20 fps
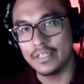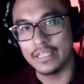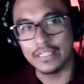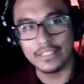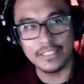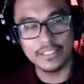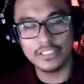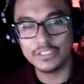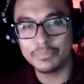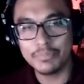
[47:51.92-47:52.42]
they
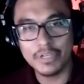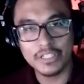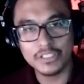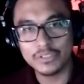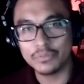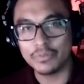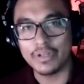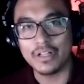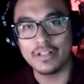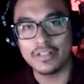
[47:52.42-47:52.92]
just
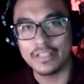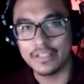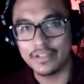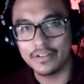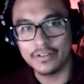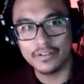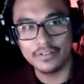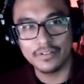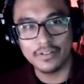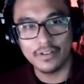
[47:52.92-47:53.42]
meshed
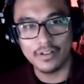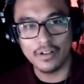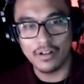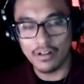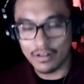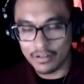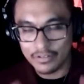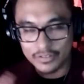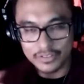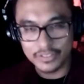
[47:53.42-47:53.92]
well,
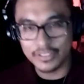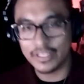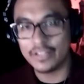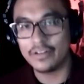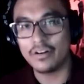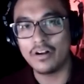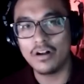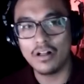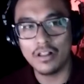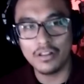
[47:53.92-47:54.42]
all
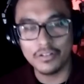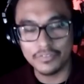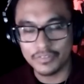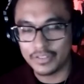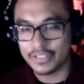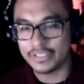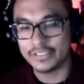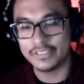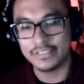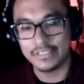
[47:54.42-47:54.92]
together, all of
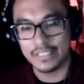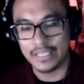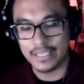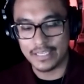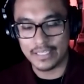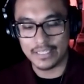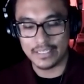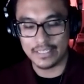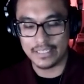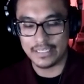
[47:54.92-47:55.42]
us.
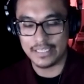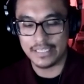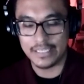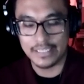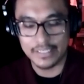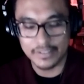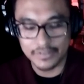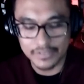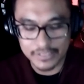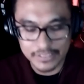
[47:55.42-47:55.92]
And
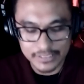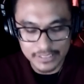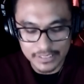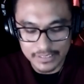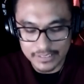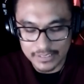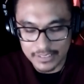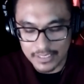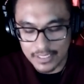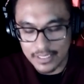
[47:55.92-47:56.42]
it was
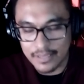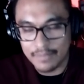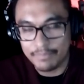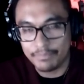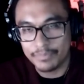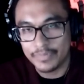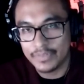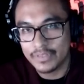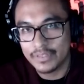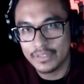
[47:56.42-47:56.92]
just, I
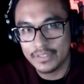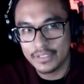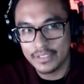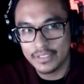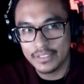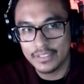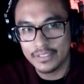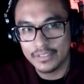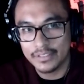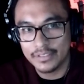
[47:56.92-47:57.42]

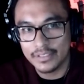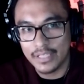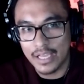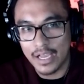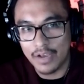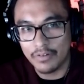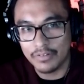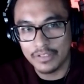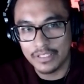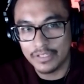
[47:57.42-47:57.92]

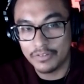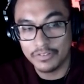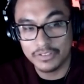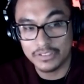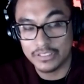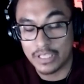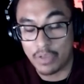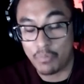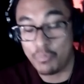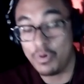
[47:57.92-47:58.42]

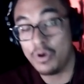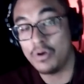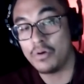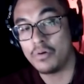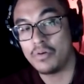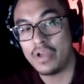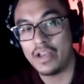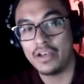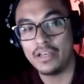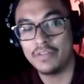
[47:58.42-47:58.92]
was like,
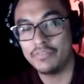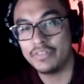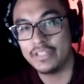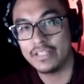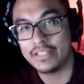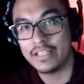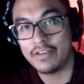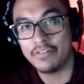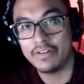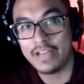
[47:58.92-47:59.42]
whoa, I didn't even
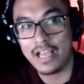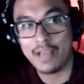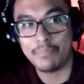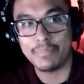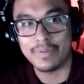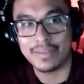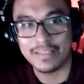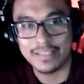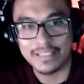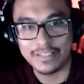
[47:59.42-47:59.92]
think that would
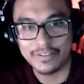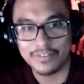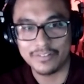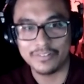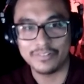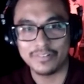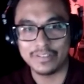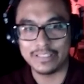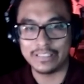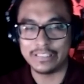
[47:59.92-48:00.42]
happen.
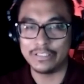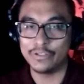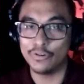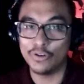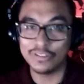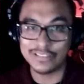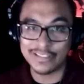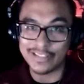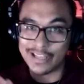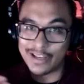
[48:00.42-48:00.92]
You
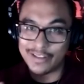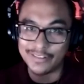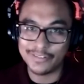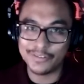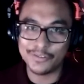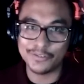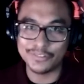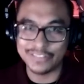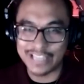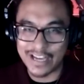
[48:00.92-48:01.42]
always have that
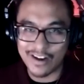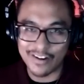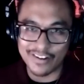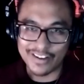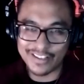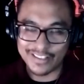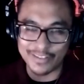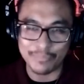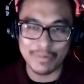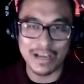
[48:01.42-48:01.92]
little
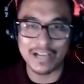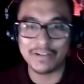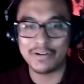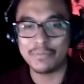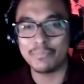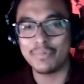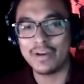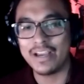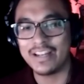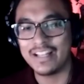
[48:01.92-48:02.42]
doubt in the back of
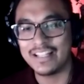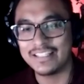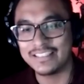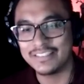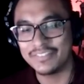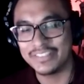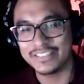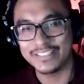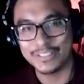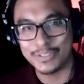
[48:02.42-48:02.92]
your mind that
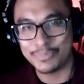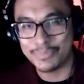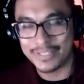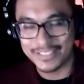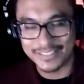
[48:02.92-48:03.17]
something's going to